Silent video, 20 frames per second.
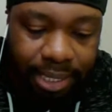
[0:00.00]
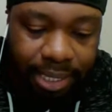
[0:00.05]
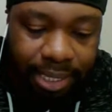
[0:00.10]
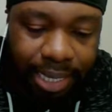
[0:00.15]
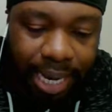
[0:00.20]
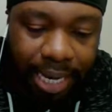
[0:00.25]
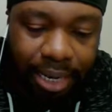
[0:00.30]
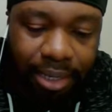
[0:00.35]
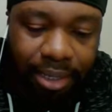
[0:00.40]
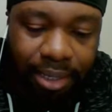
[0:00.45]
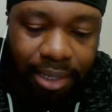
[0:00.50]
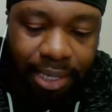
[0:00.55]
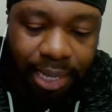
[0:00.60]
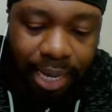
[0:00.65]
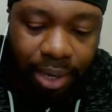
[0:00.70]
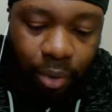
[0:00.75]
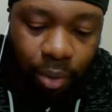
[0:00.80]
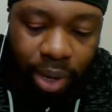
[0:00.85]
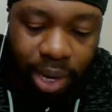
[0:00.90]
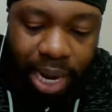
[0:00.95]
and kind of look
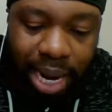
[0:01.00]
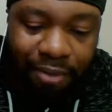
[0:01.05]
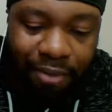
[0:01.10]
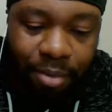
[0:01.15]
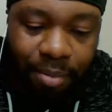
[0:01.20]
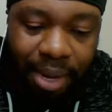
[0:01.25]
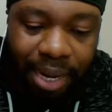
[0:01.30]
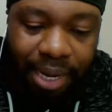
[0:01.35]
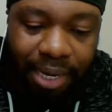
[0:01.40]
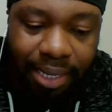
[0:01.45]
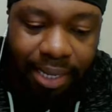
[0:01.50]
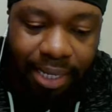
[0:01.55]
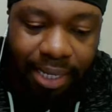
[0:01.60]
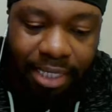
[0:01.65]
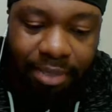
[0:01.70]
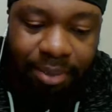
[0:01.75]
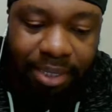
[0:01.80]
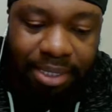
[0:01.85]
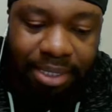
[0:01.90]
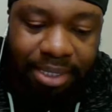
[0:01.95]
at where everybody
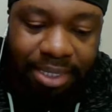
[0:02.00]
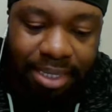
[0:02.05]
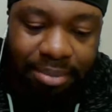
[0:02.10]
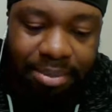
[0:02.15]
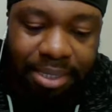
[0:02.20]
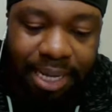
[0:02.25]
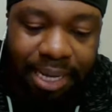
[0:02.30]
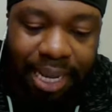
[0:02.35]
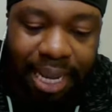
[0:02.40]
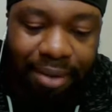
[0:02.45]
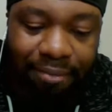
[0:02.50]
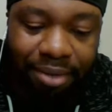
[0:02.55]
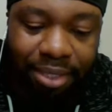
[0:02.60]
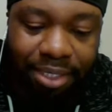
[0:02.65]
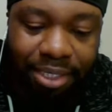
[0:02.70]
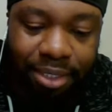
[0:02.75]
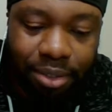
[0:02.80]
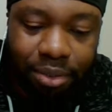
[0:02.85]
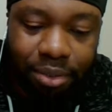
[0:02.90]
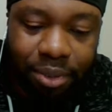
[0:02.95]
is, because it seems like every
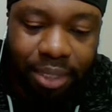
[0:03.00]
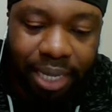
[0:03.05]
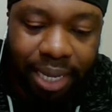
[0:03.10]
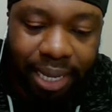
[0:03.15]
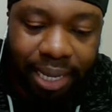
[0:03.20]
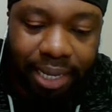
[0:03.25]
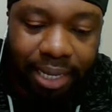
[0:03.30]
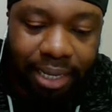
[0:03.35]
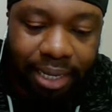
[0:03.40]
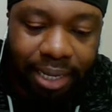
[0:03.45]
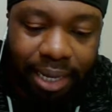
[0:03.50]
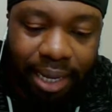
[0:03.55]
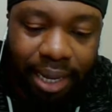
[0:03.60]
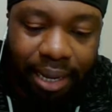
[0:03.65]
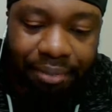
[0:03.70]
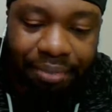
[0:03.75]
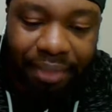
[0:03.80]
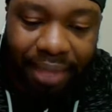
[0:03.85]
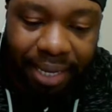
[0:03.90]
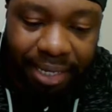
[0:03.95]
single day
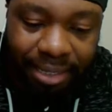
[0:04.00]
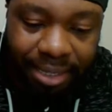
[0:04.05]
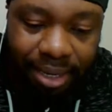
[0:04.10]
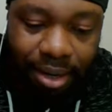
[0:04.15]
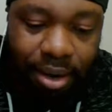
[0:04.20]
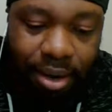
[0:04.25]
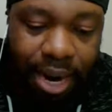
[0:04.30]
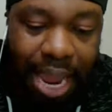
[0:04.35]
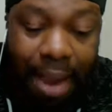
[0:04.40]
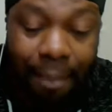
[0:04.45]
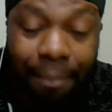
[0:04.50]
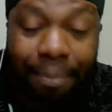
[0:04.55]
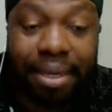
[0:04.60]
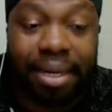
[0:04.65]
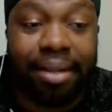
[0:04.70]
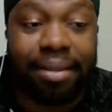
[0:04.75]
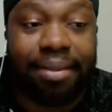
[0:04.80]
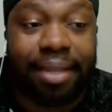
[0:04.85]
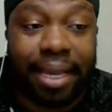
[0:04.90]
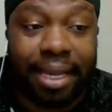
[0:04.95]
things are
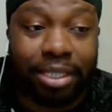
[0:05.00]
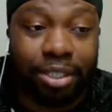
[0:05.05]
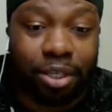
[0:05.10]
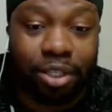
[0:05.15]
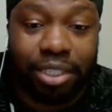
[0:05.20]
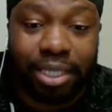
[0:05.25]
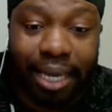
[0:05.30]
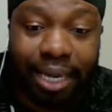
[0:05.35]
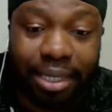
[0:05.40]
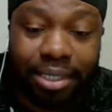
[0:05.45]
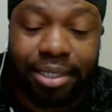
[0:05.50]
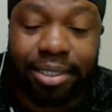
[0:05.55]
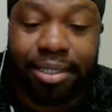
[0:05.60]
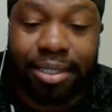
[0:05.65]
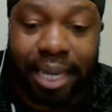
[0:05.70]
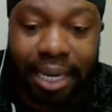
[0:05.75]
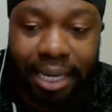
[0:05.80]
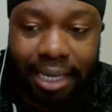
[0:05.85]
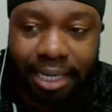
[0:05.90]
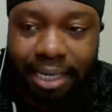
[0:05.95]
happening, things are changing
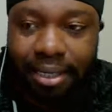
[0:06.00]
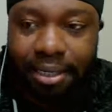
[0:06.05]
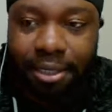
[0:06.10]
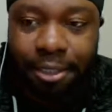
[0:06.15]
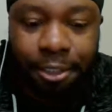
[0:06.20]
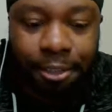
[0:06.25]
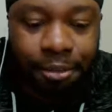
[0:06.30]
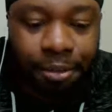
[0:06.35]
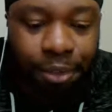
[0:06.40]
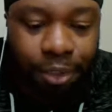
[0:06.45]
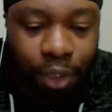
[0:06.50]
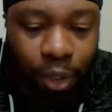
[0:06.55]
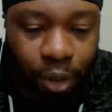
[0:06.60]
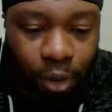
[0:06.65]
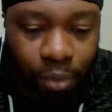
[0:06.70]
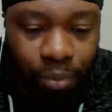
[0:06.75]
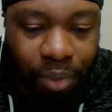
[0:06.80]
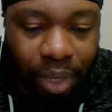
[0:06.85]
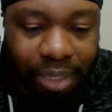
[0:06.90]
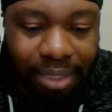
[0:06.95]
daily.
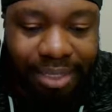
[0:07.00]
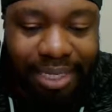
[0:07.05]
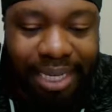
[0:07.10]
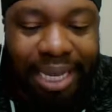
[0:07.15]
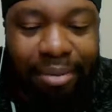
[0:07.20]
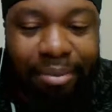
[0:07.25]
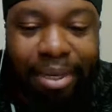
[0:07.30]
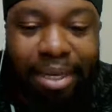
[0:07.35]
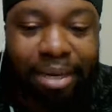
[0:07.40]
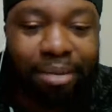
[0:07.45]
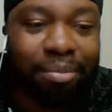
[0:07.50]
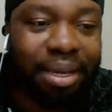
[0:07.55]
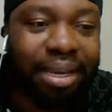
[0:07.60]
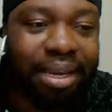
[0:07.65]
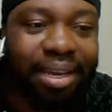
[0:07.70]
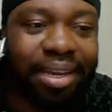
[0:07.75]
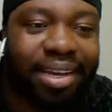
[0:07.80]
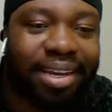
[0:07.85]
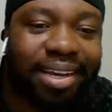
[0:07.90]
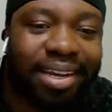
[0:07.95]
So a team could
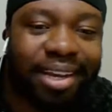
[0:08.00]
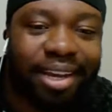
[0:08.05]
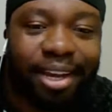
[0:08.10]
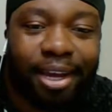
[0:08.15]
be,